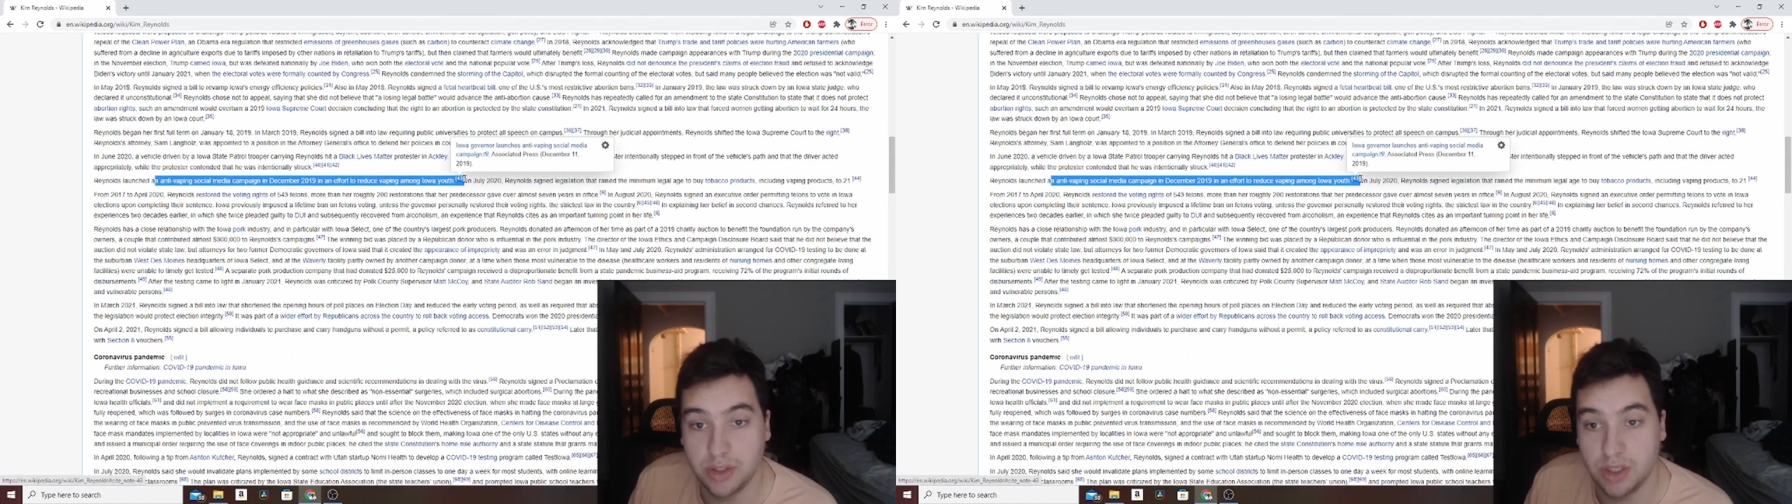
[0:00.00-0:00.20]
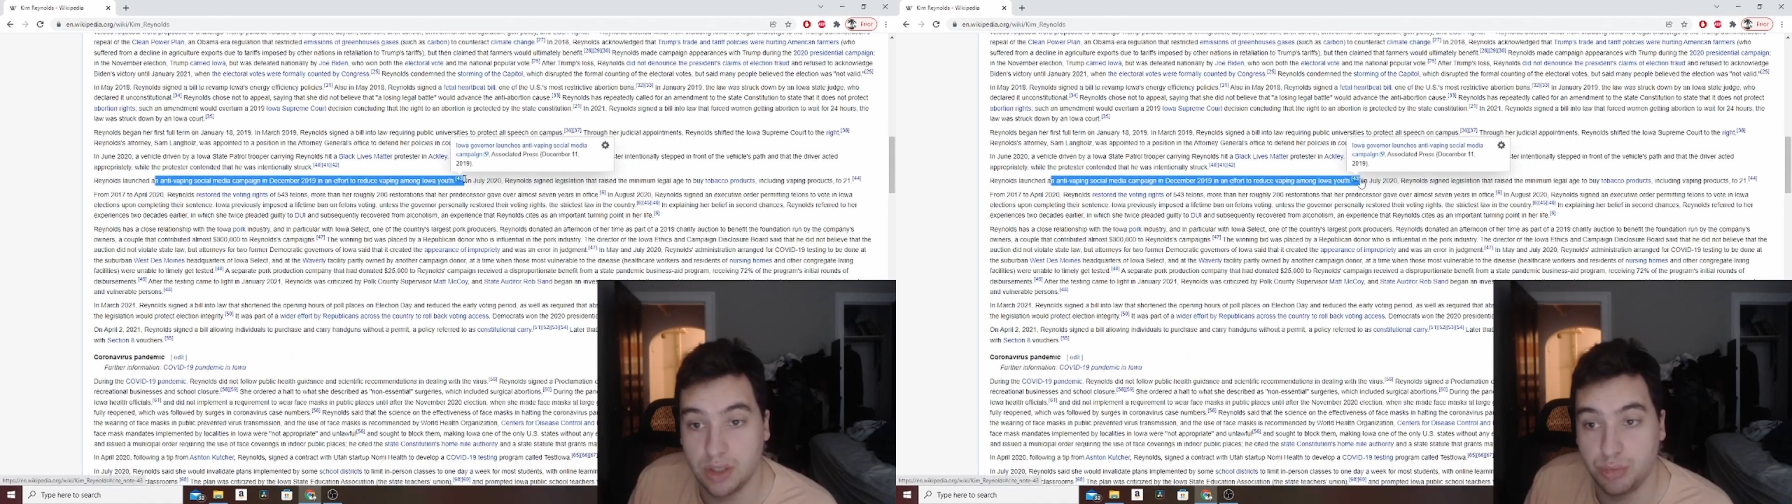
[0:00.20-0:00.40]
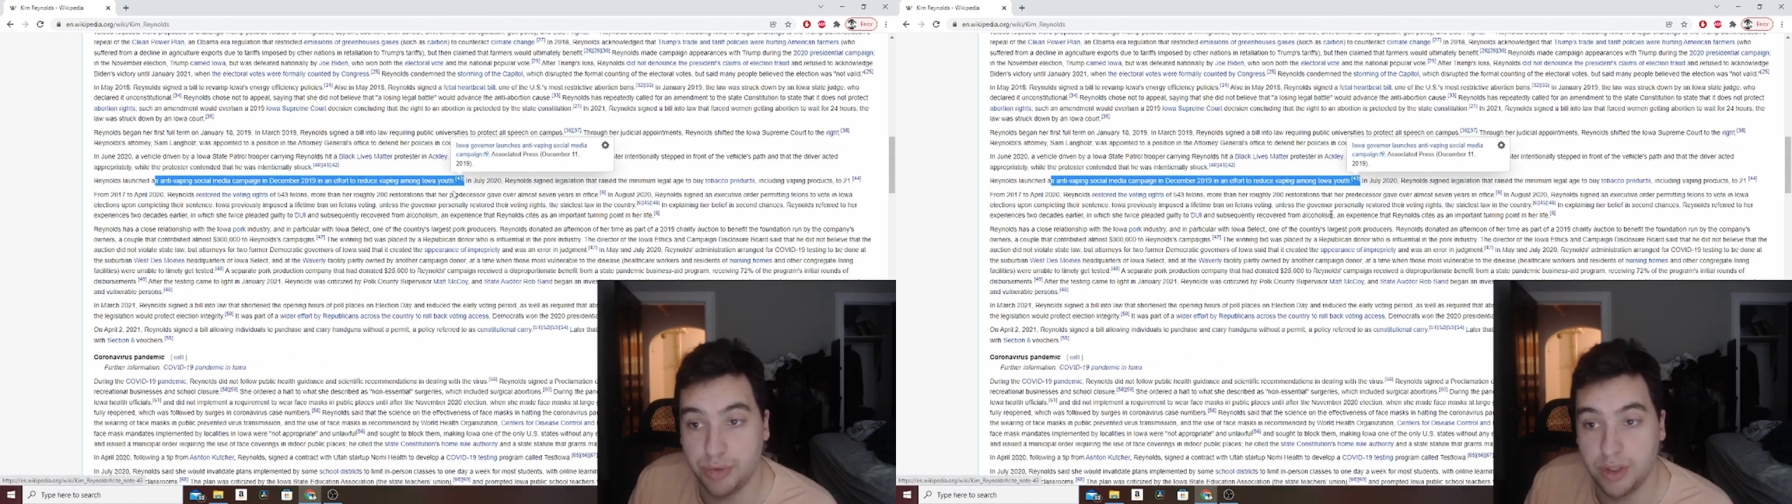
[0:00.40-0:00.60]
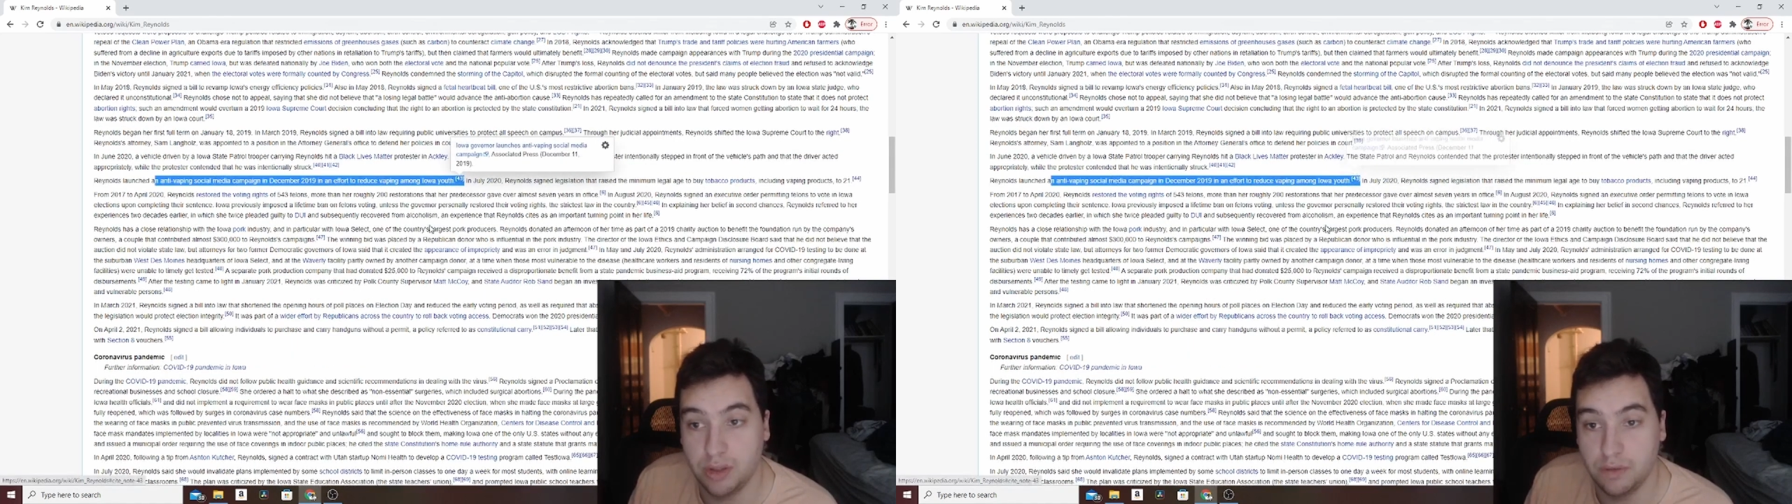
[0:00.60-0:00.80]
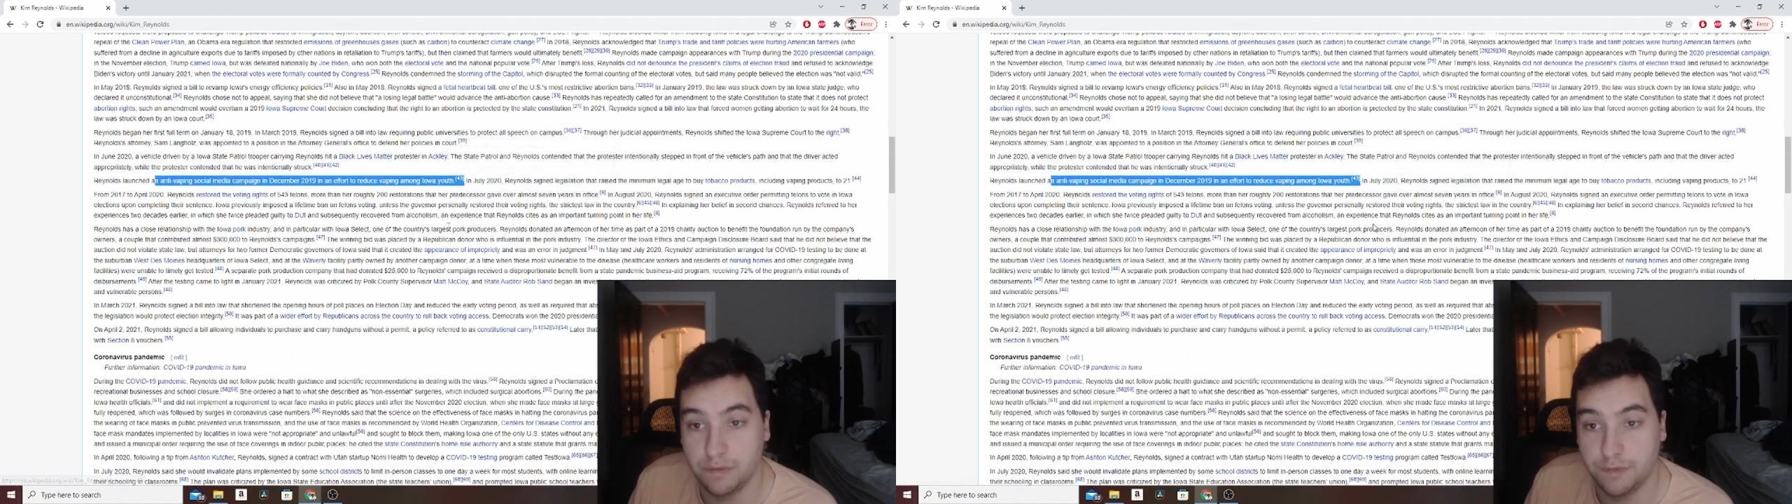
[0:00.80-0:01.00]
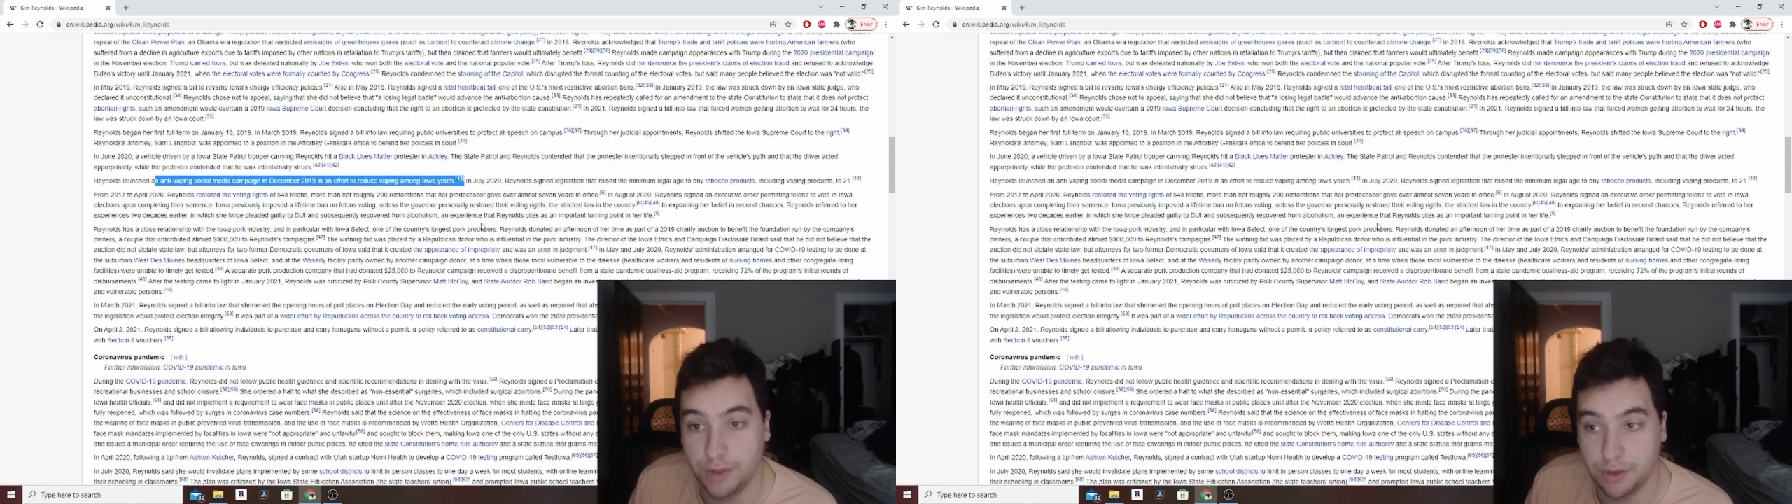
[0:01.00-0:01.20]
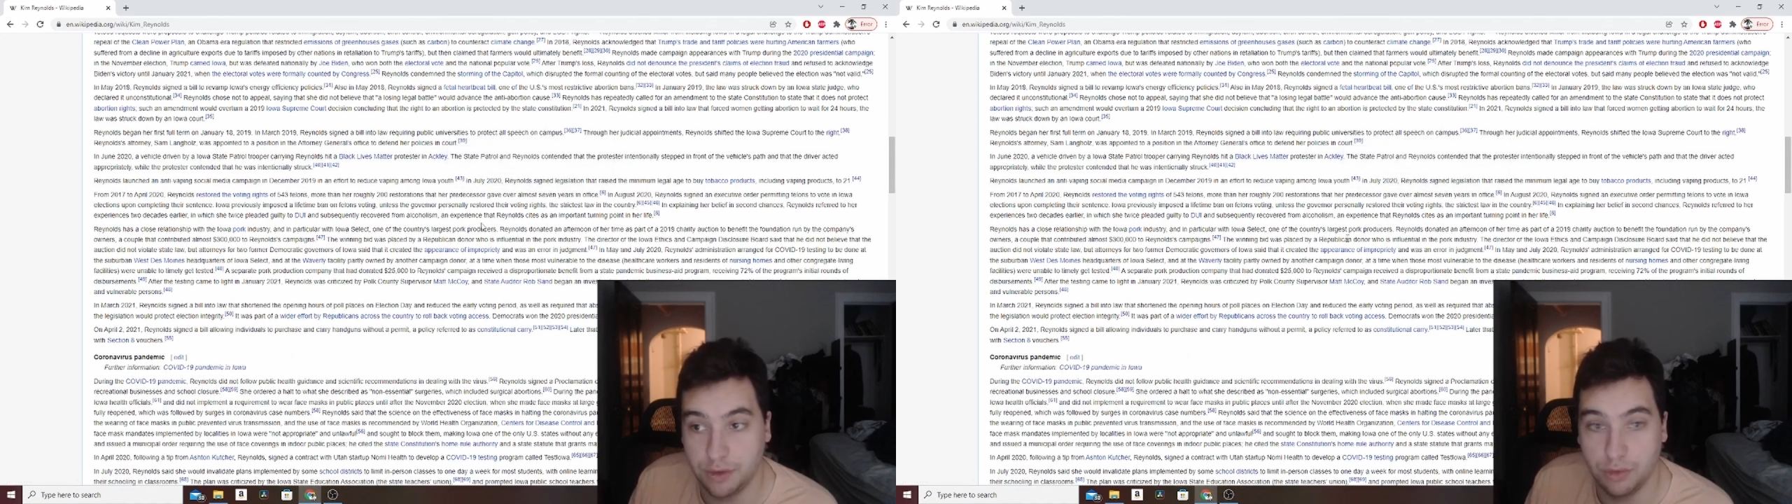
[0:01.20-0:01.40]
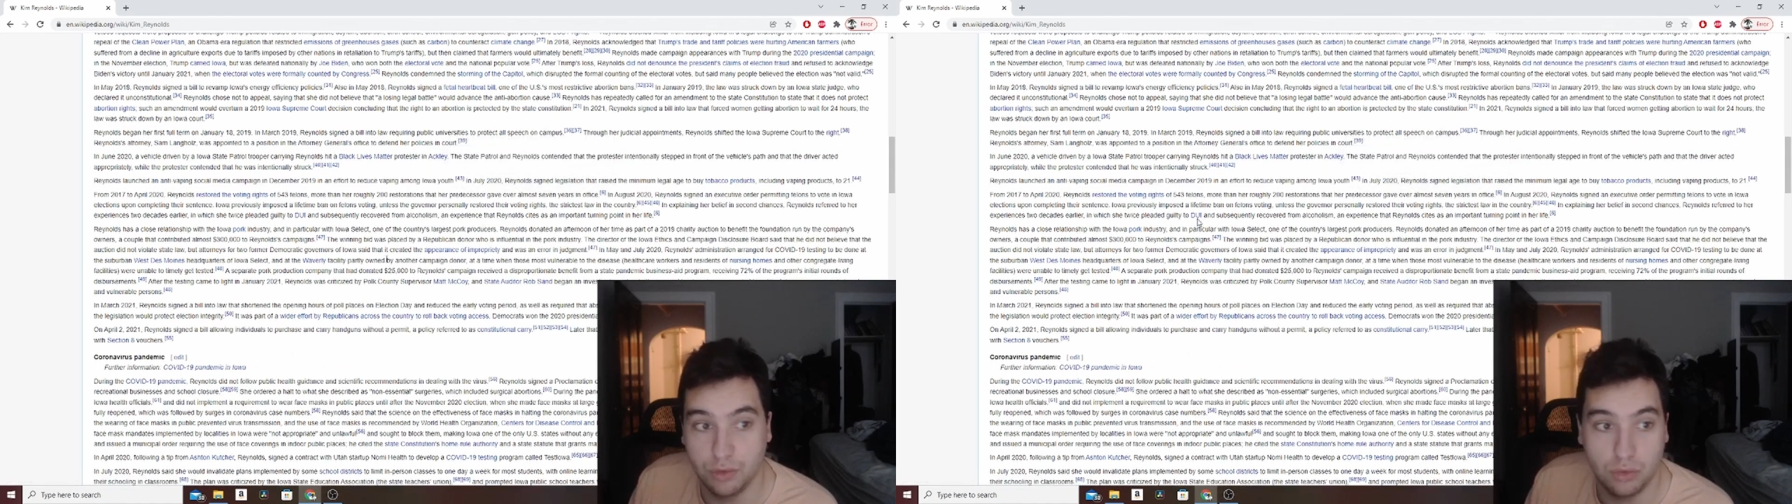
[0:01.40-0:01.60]
campaign, fuck
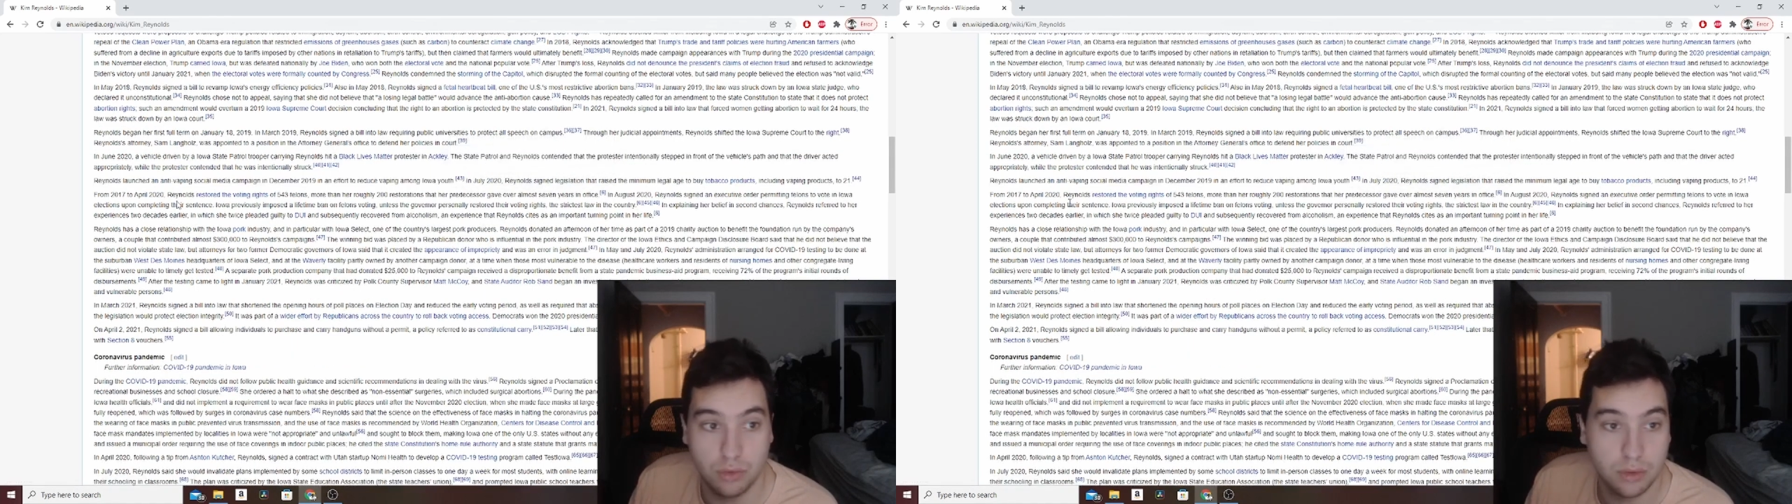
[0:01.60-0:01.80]
you.